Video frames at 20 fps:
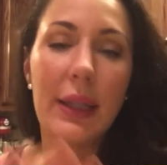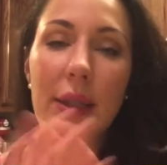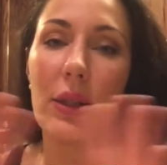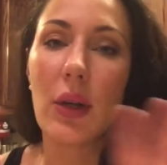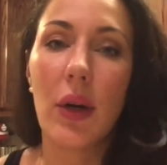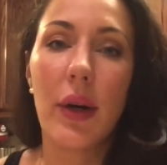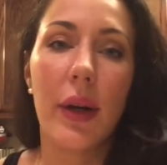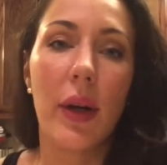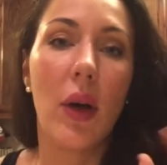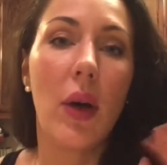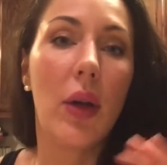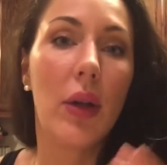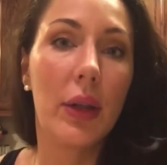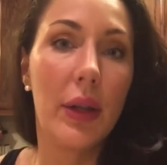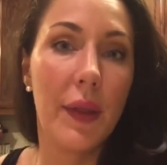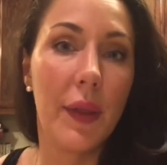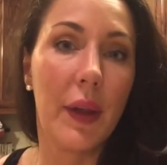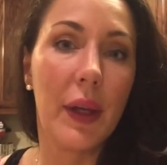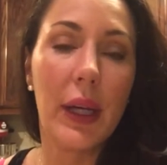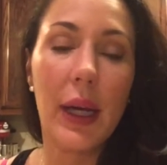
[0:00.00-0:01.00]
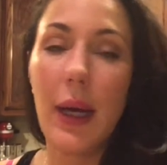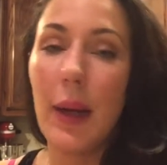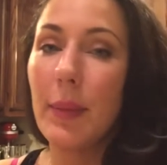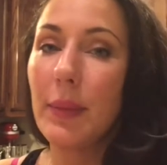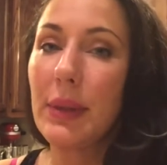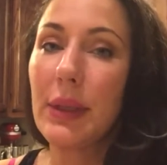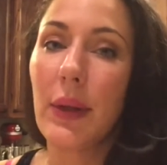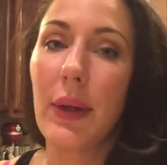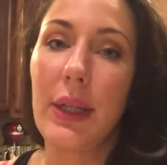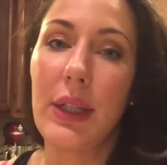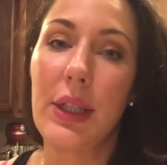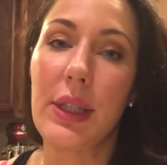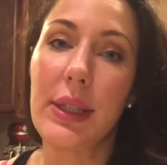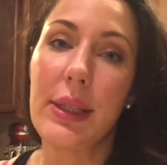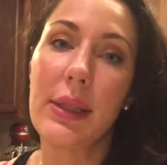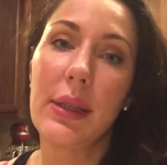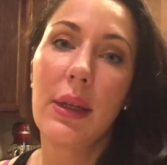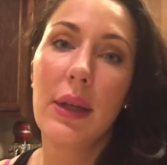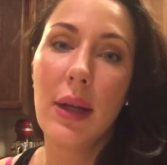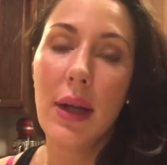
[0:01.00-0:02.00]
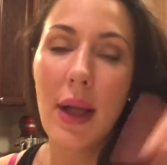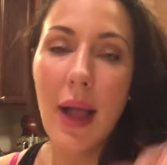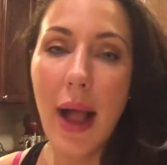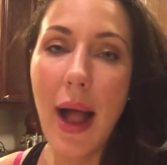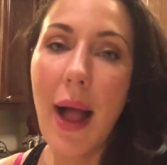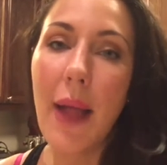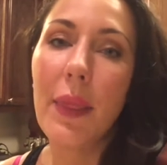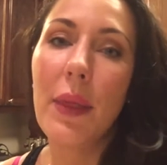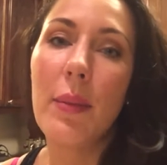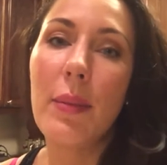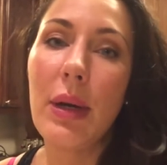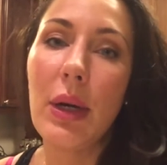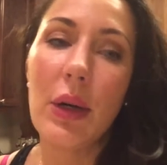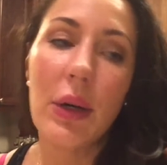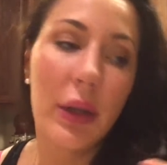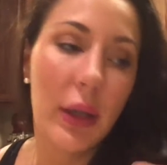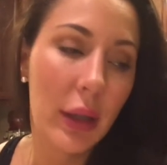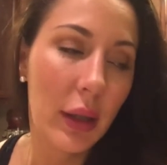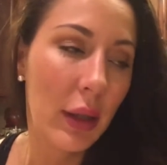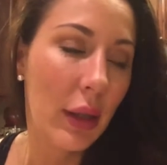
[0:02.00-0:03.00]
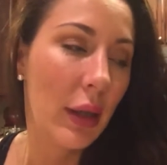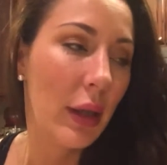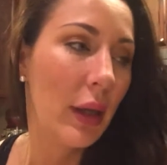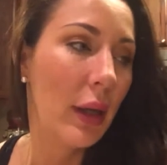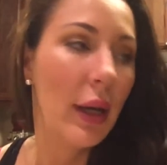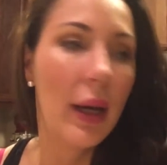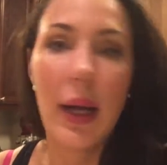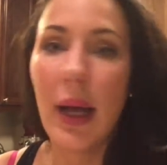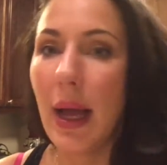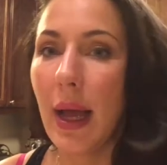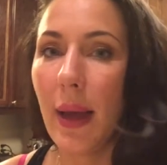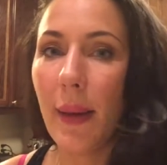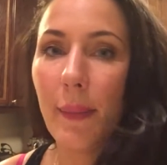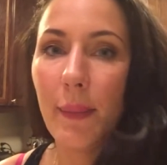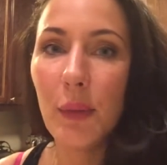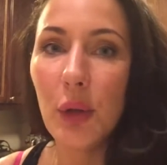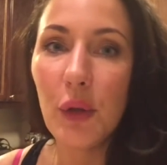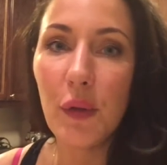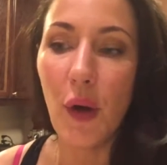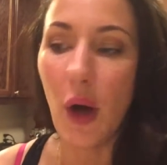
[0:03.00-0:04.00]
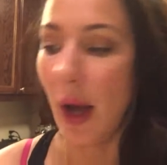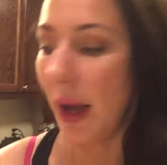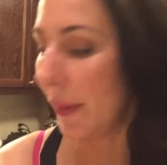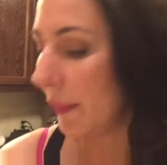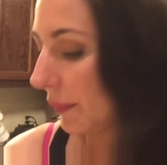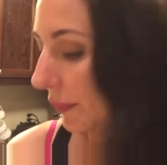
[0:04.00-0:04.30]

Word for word: It's already all in the cup, so I just add the milk and move on.